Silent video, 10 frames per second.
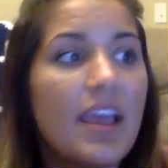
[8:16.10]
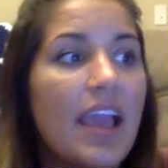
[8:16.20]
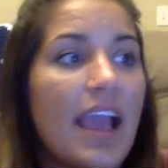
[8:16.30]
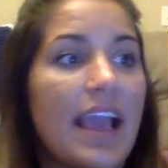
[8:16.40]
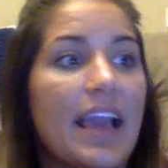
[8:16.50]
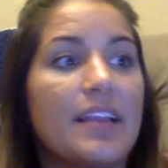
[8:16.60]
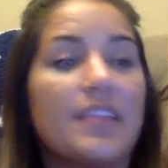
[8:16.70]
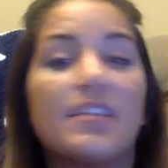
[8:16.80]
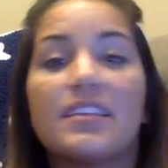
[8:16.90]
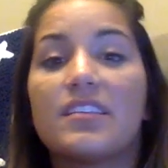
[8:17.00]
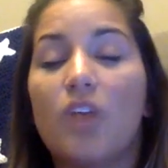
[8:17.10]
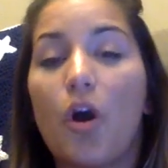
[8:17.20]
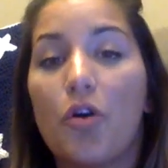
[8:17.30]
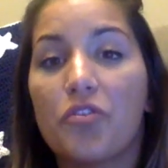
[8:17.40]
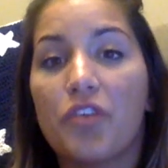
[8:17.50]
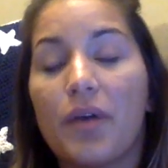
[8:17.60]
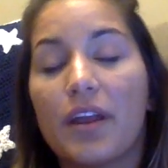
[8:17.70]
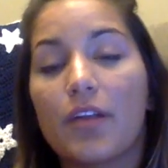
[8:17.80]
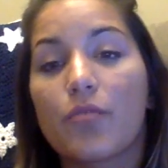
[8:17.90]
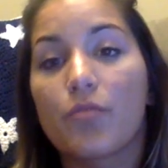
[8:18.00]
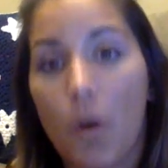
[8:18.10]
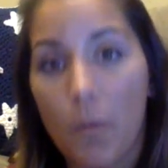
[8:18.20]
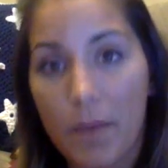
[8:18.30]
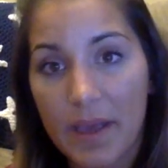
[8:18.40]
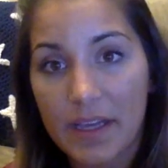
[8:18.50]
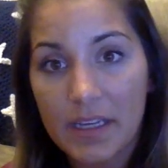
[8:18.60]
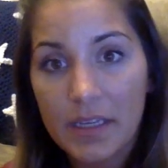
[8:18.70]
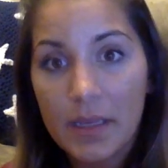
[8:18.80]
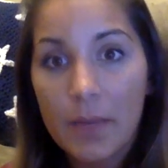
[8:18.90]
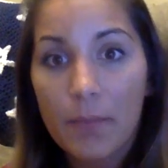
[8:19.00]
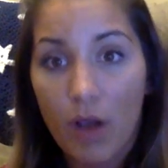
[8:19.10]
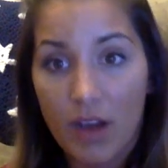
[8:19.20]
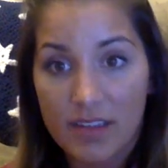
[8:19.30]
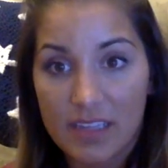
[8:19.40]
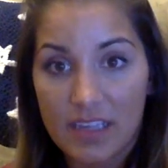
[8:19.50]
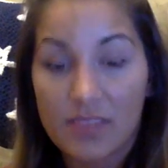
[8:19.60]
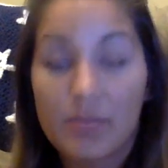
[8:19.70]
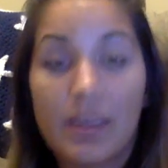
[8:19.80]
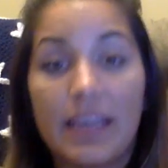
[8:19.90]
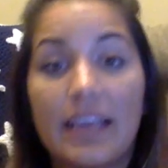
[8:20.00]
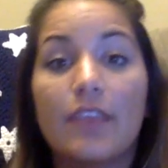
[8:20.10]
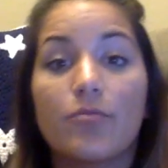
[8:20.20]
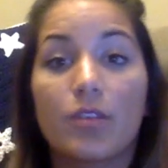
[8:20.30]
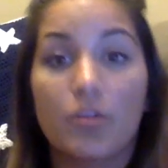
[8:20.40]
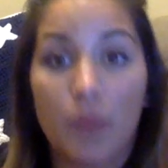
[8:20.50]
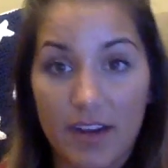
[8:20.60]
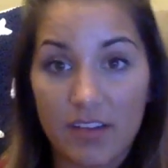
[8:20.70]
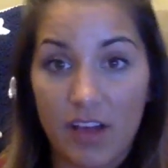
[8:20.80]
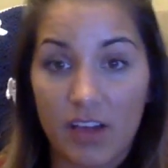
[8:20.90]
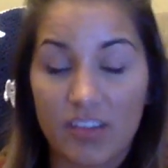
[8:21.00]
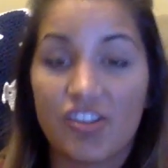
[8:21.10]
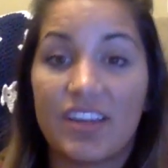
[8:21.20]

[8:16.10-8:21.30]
And this is also an aerobic process, meaning it requires oxygen.